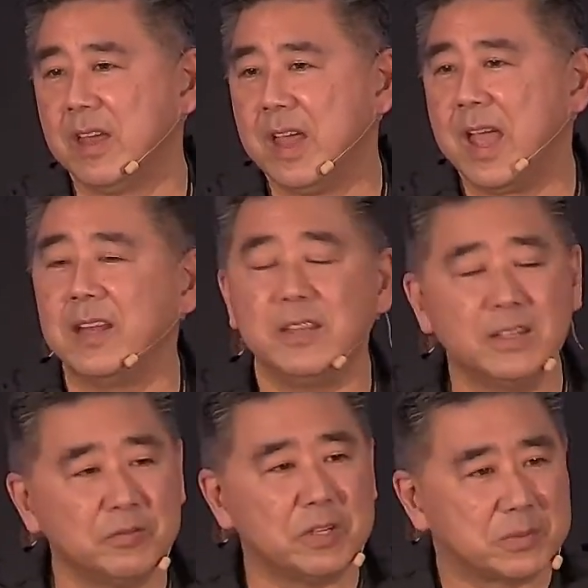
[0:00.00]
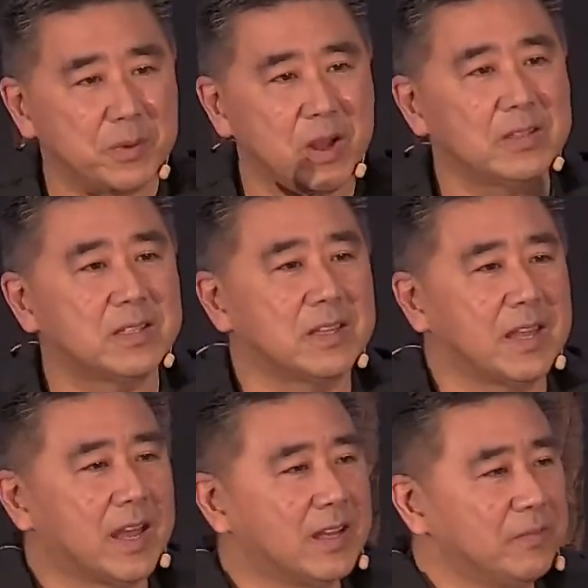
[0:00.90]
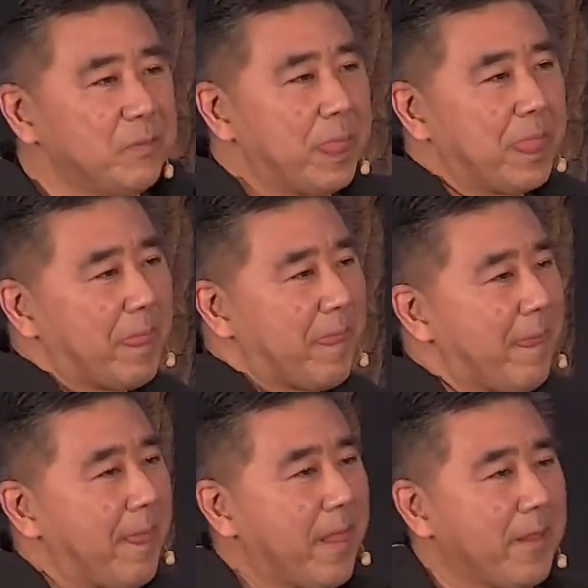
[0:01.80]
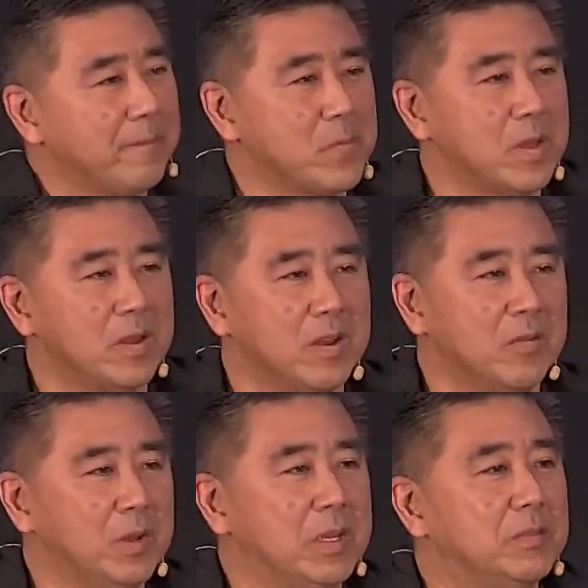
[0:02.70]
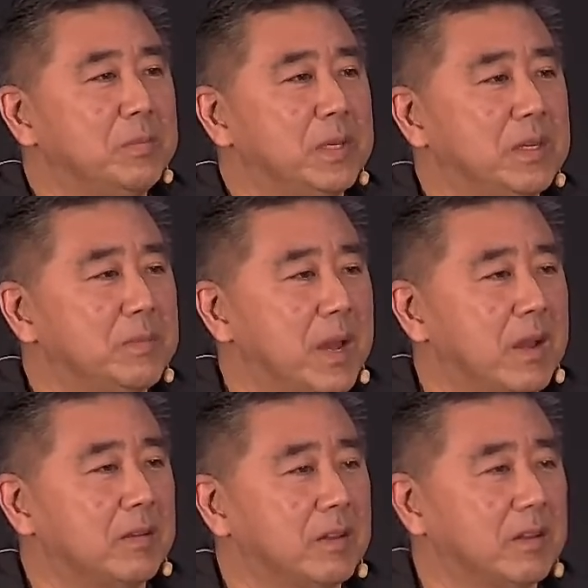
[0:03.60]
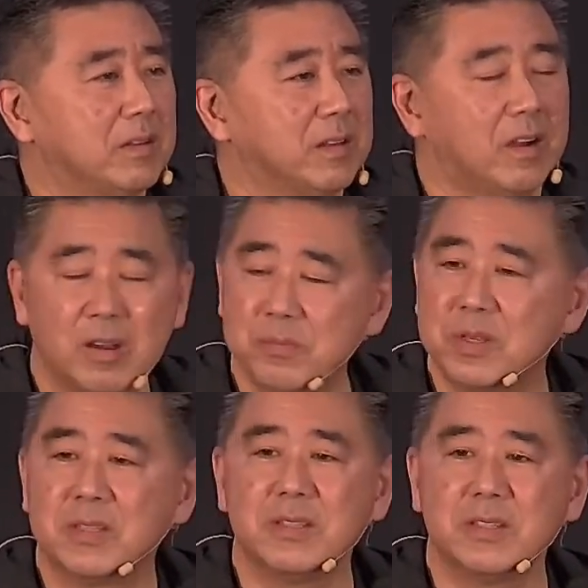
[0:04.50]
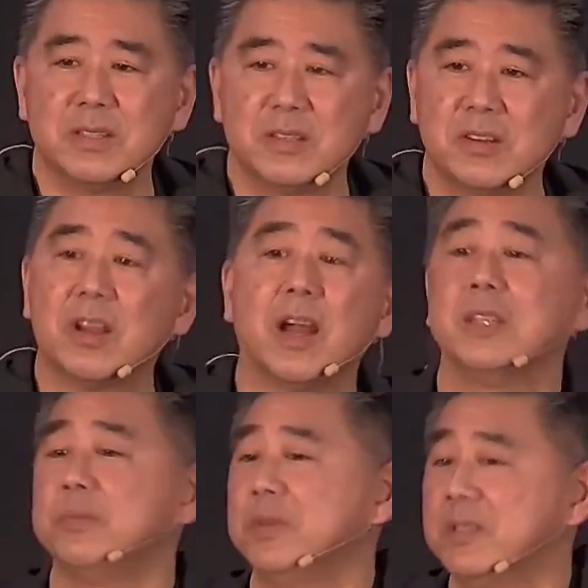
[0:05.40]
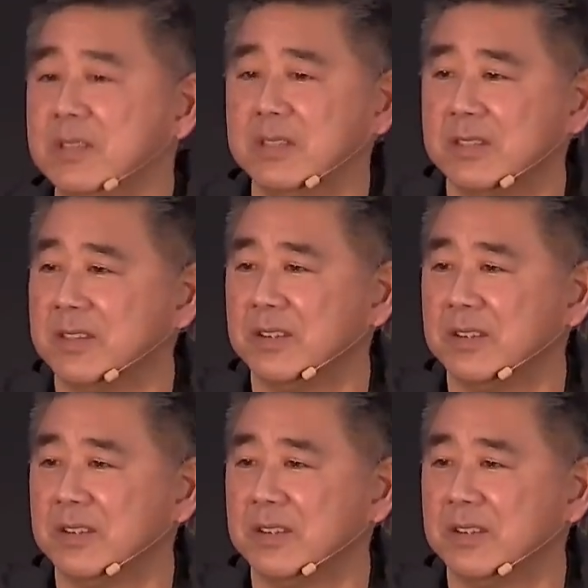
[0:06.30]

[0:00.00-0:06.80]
And in response to that, we could be about our business or God's business.